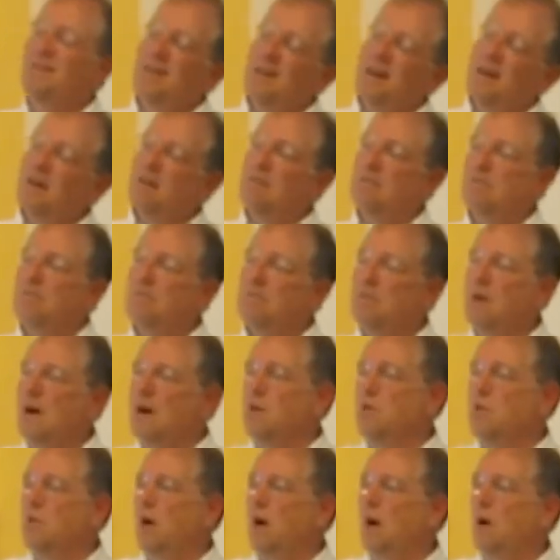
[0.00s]
Well,
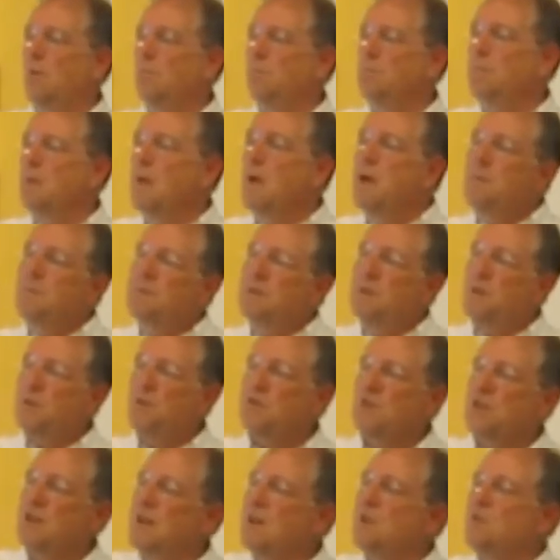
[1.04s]
I don't know. But there
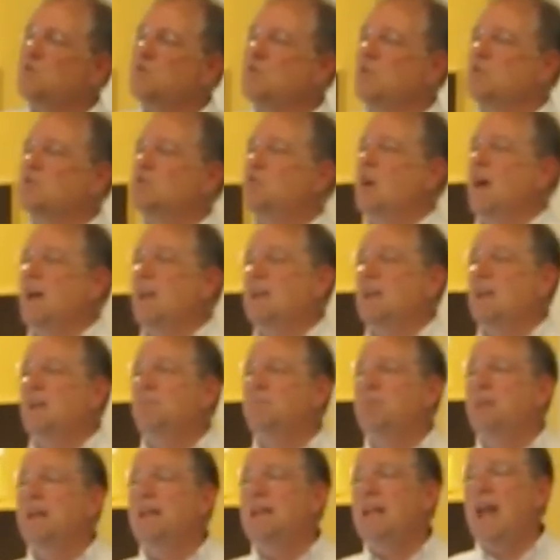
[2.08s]
was an interesting study
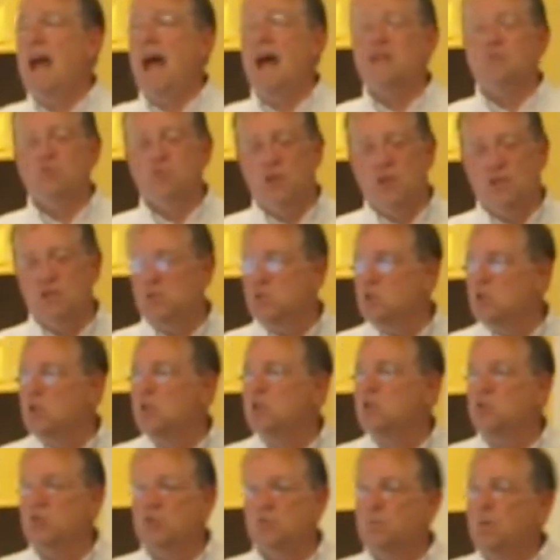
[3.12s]
in pediatrics,
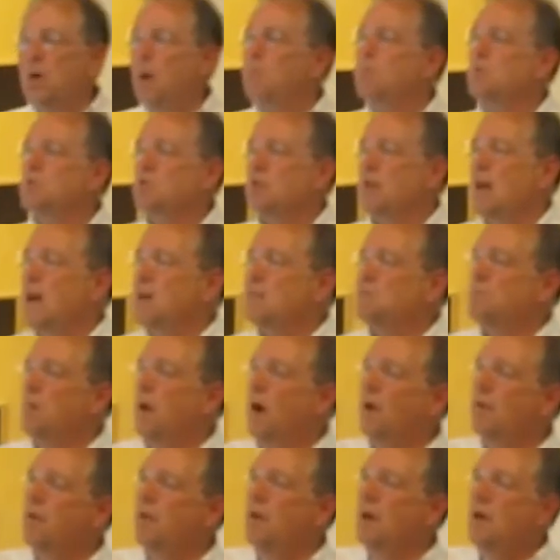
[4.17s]
this just published last
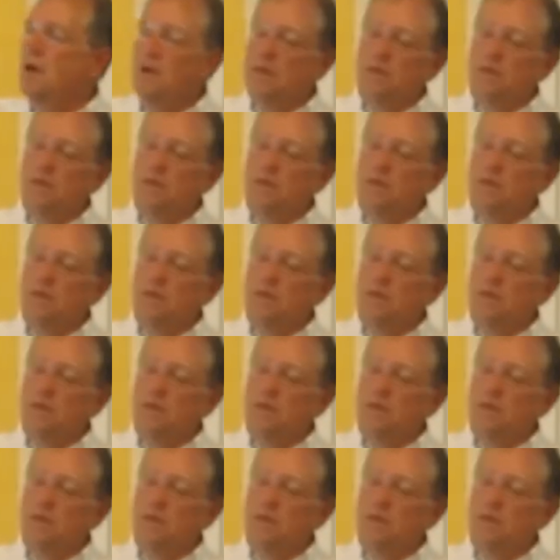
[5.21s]
month,